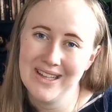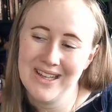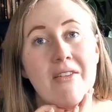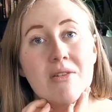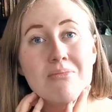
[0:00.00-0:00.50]
I
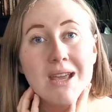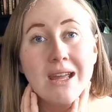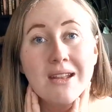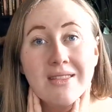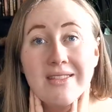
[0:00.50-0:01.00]
haven't
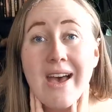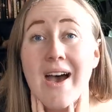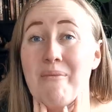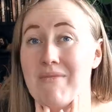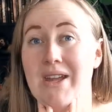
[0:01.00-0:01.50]
made
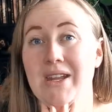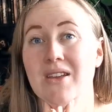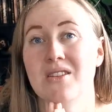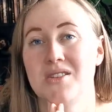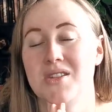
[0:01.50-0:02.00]
that
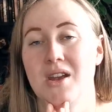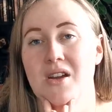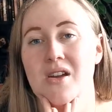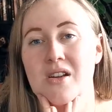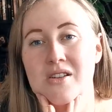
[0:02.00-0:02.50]
many this
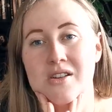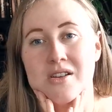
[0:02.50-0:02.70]
year,